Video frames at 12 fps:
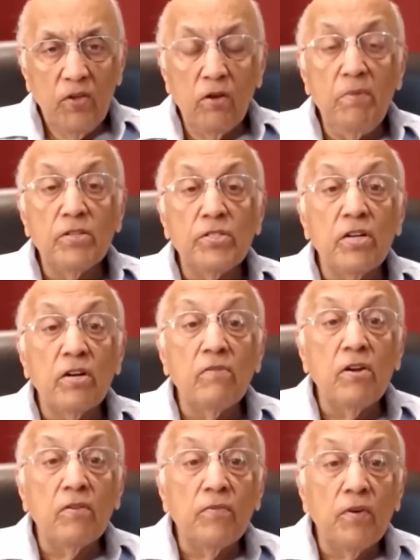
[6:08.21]
You'll be a
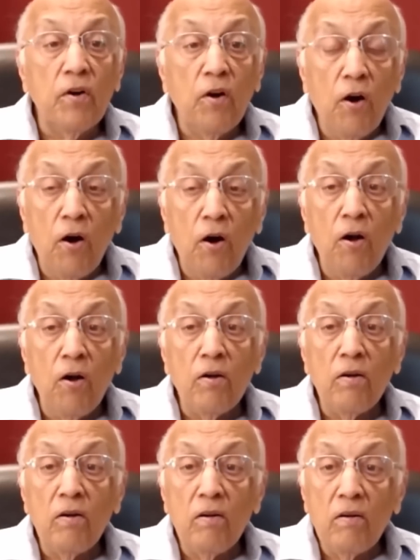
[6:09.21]
servant of
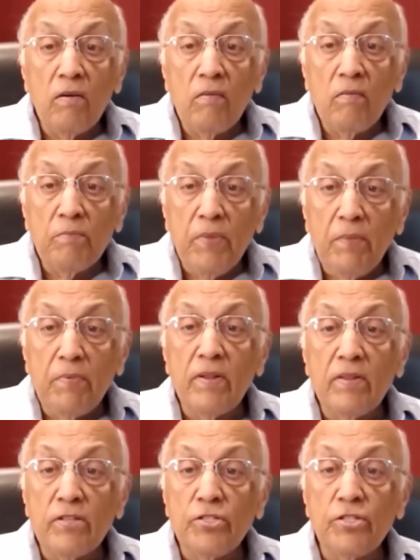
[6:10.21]
all
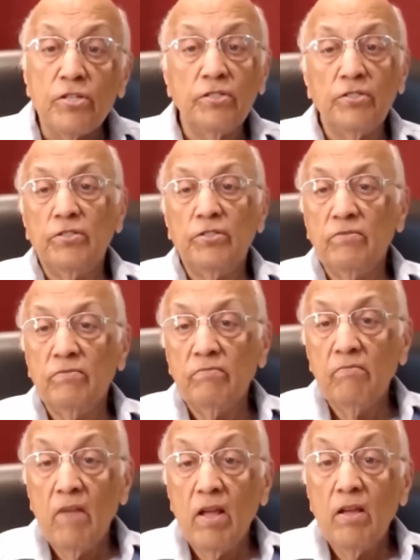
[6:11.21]
people in the church.
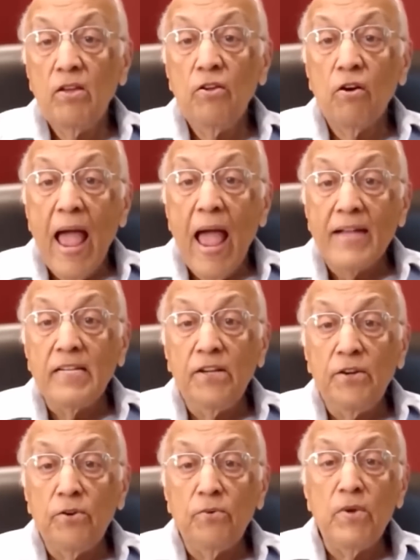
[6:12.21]
Your
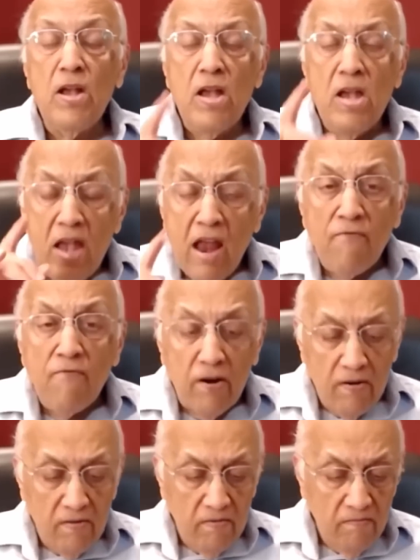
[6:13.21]
attitude will
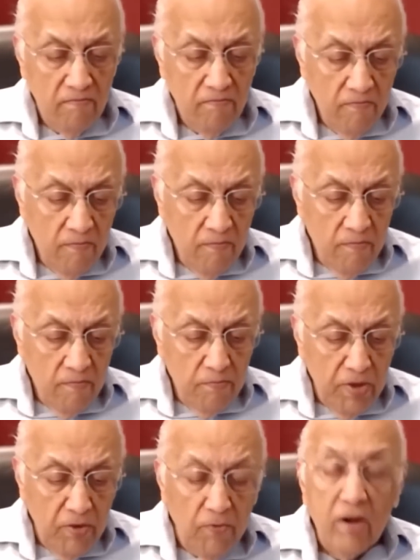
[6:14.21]
never
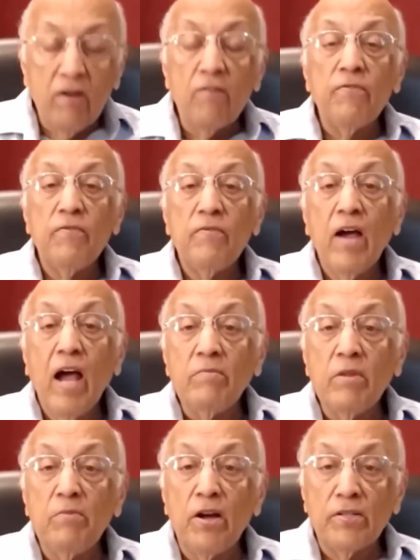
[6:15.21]
be one of,
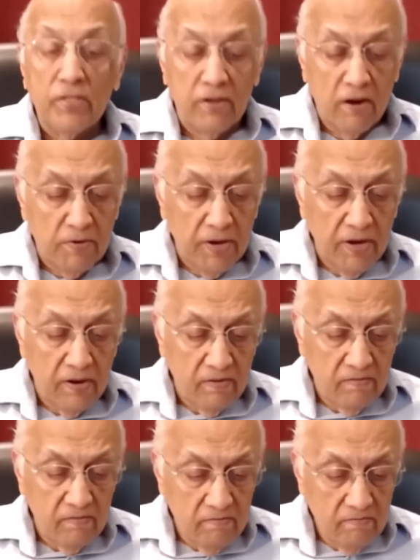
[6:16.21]
I'm the boss around
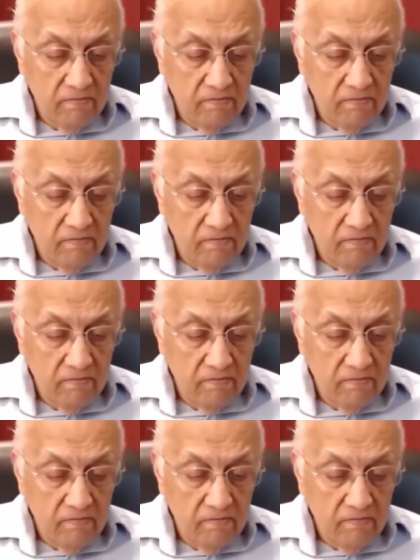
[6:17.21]
here.